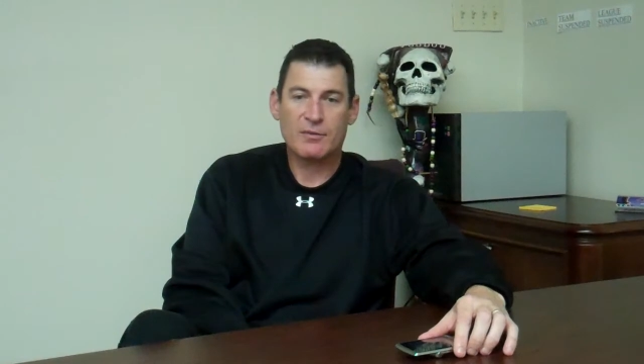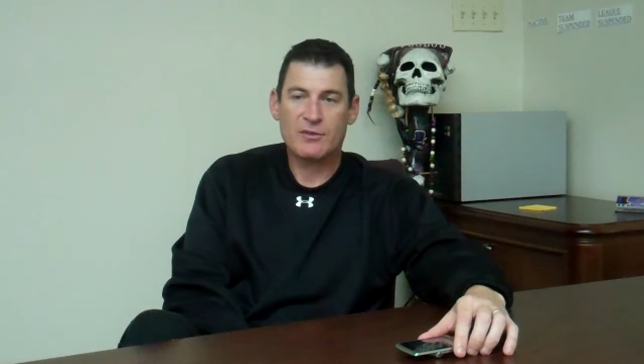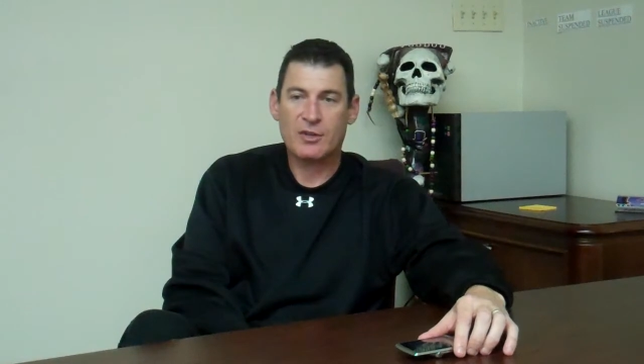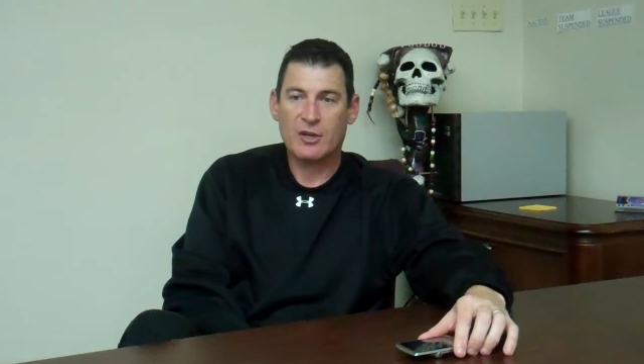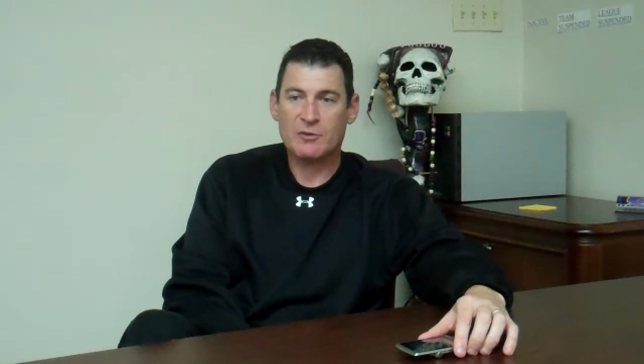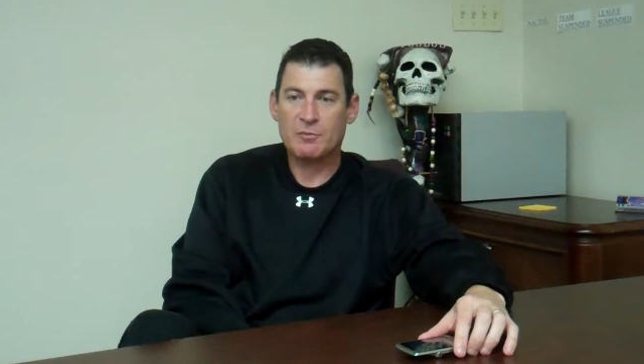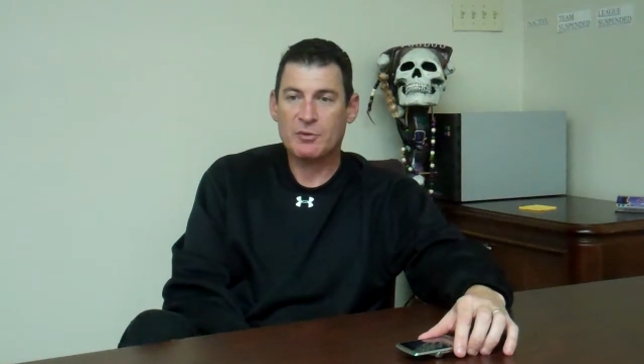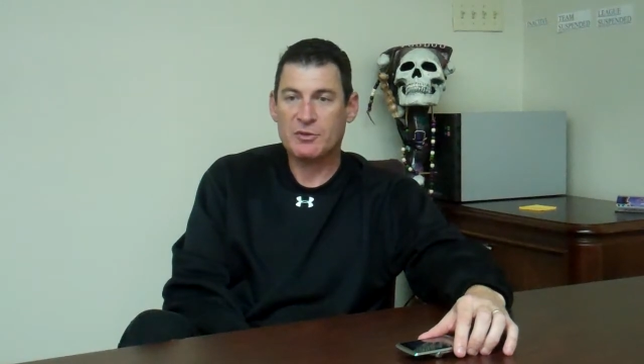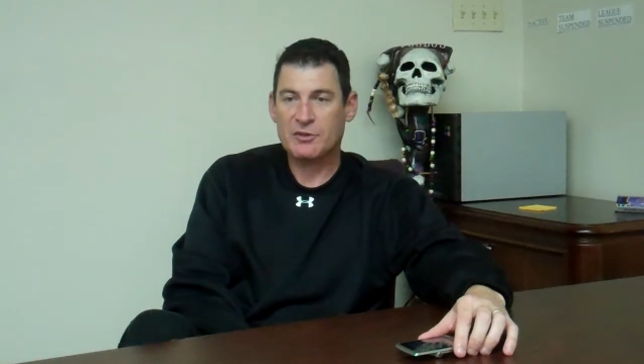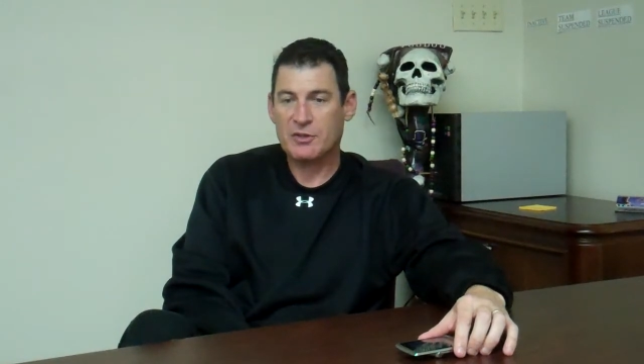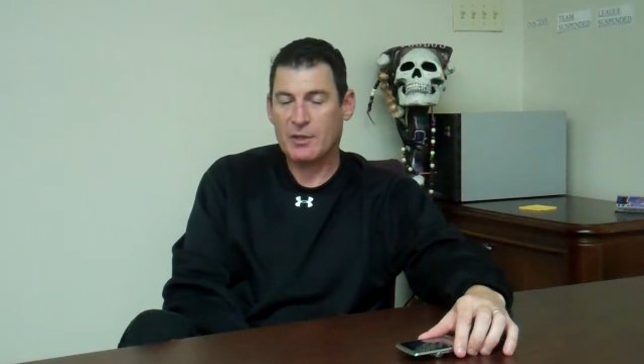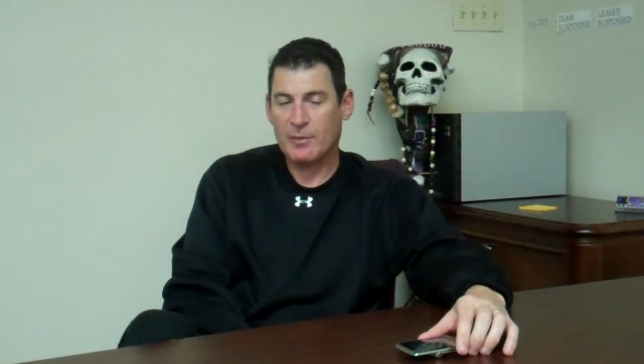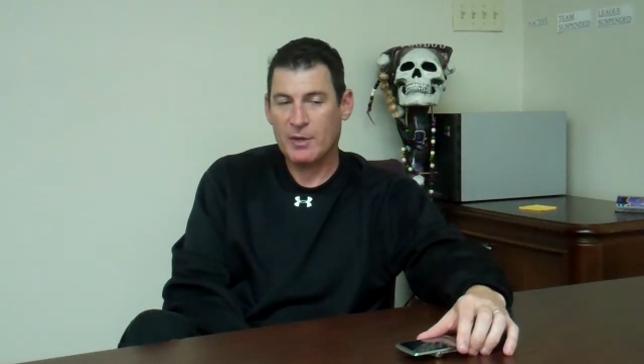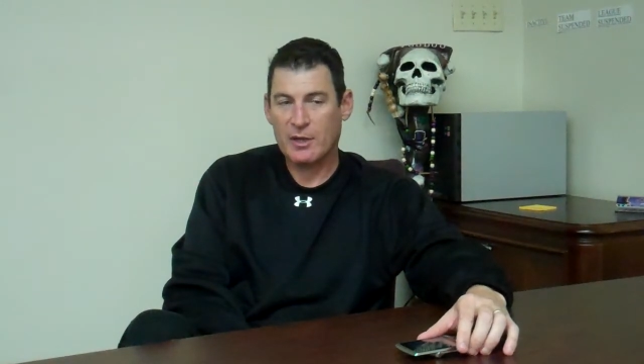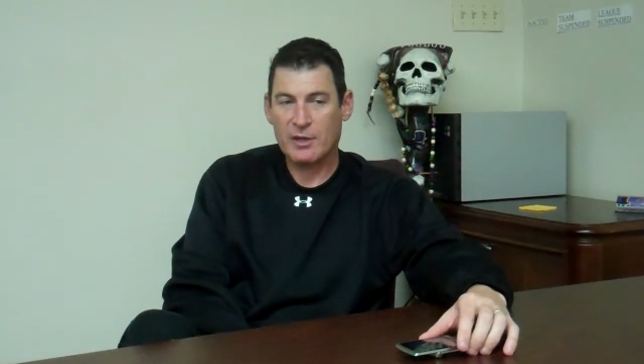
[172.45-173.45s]
with Josh Bush
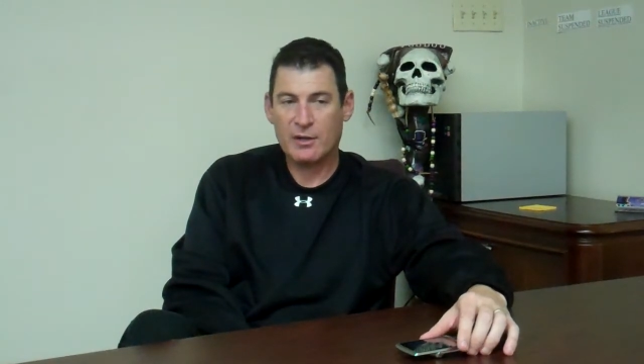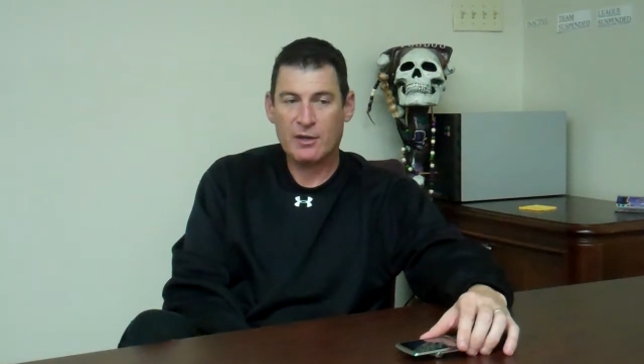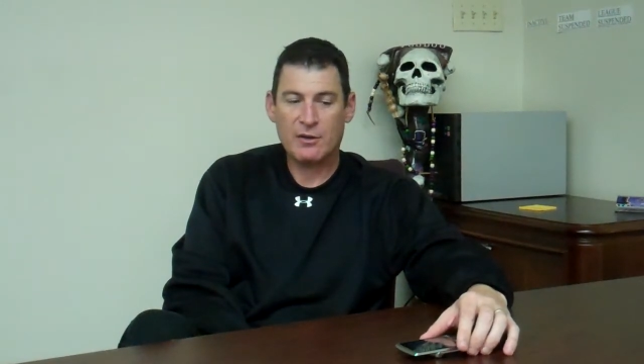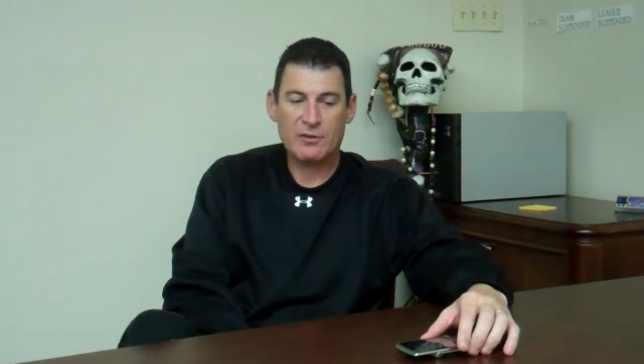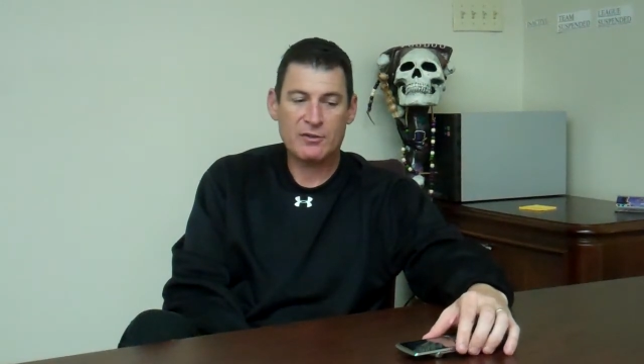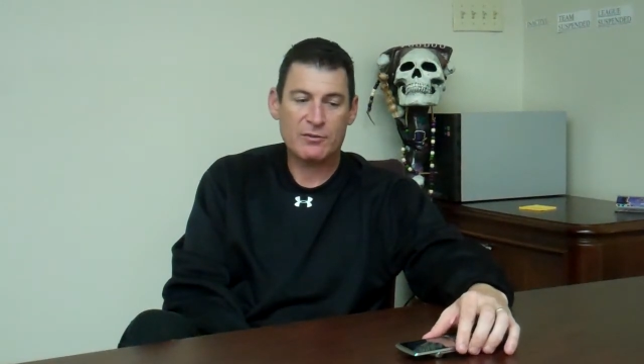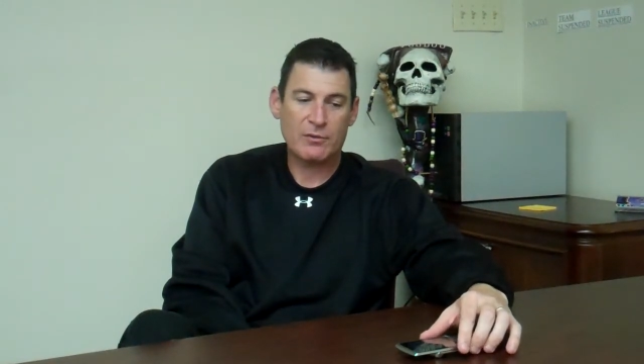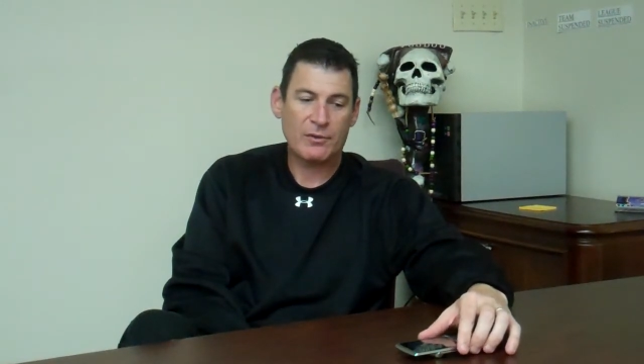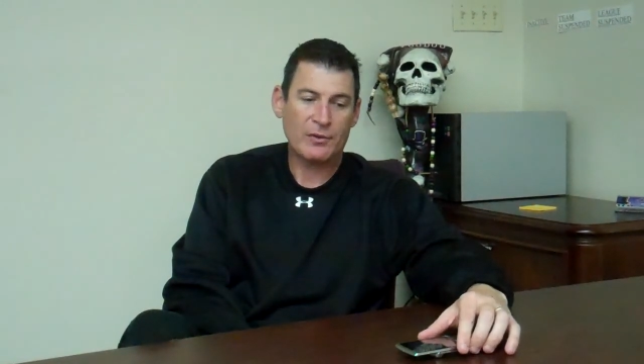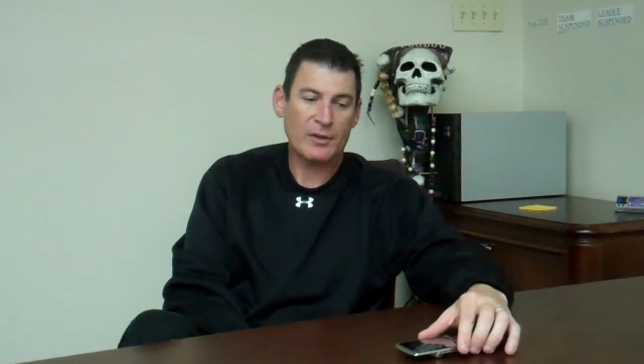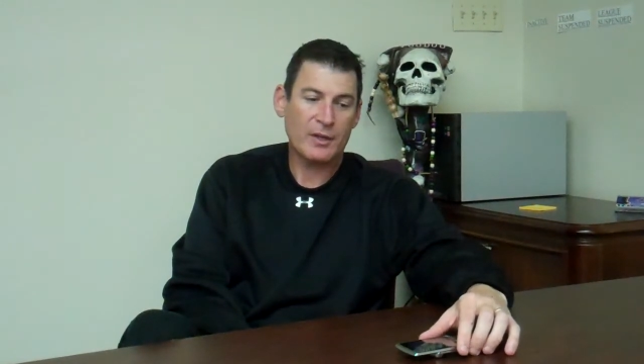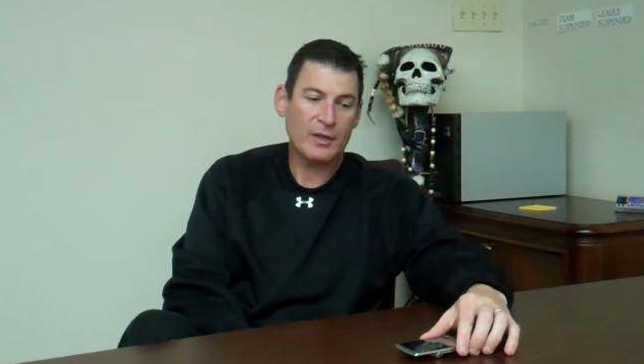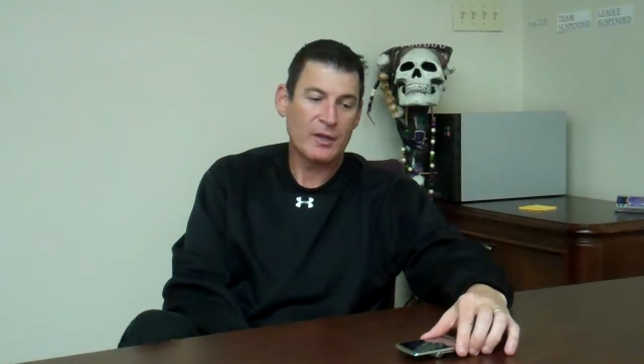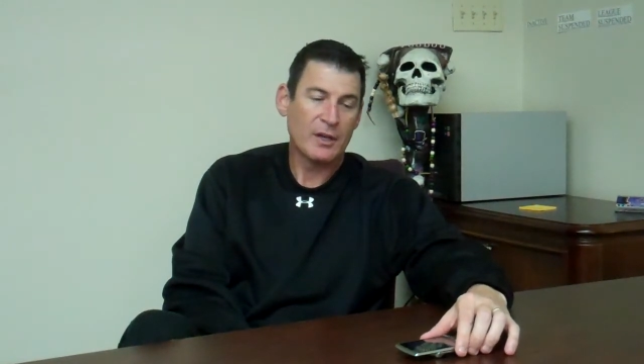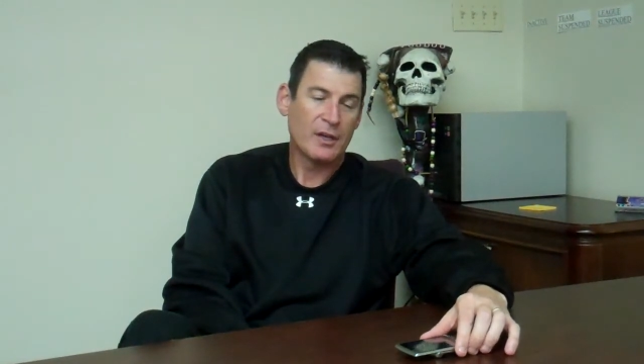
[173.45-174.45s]
coming in here
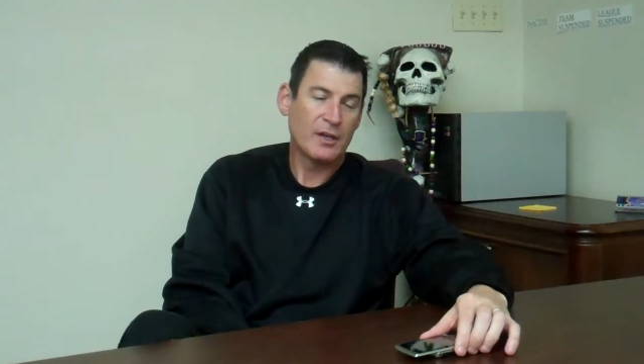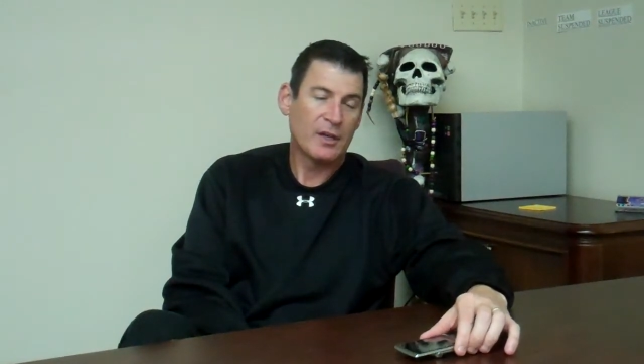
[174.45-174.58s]
shortly